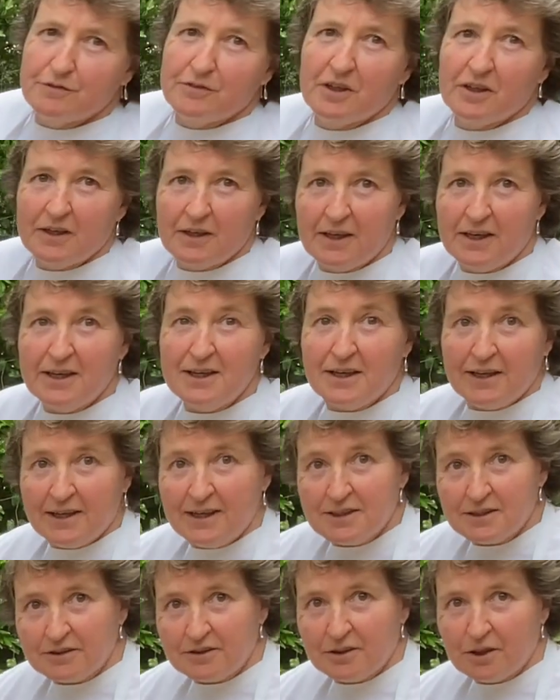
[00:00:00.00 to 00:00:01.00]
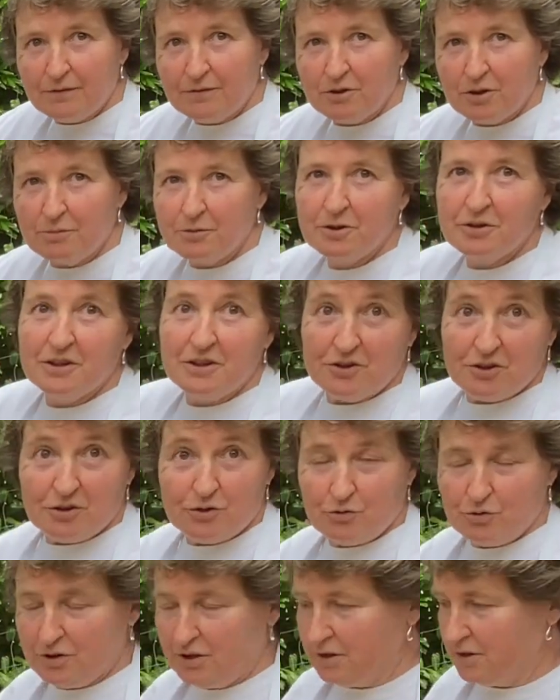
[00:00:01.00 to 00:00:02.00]
you've heated the oven up, you need to
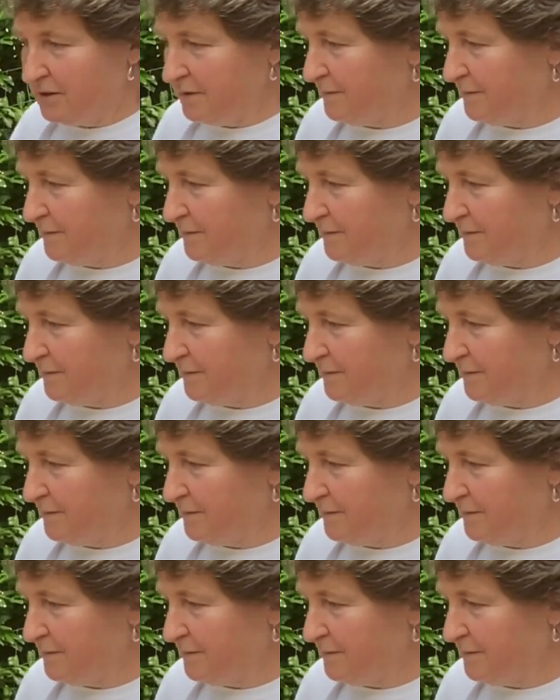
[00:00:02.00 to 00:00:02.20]
use it.